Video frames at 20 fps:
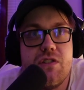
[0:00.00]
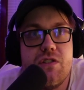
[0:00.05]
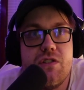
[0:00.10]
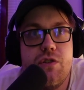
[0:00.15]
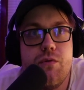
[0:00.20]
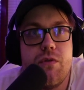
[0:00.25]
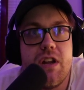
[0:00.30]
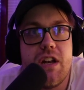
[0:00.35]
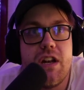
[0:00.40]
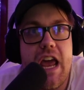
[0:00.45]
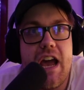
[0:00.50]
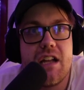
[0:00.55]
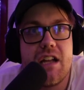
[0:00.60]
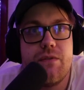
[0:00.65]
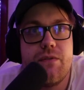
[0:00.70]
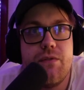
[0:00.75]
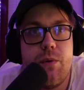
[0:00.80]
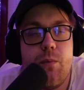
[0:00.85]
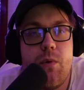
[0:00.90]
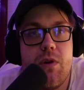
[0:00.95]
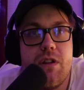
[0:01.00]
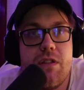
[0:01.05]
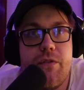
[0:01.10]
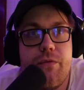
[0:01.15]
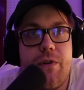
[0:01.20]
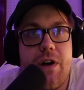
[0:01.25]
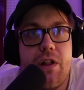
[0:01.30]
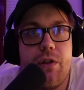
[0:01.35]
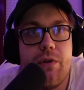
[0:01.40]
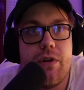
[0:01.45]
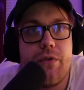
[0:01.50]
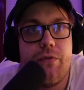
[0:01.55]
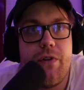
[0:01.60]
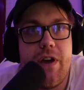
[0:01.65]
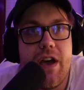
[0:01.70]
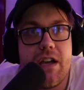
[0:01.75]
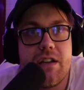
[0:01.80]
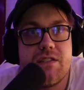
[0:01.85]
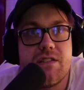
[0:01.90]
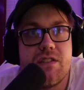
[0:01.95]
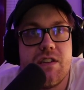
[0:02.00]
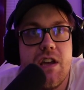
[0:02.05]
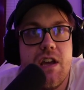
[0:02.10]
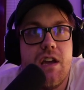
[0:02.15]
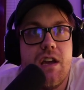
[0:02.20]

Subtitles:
you can activate one of the following effects.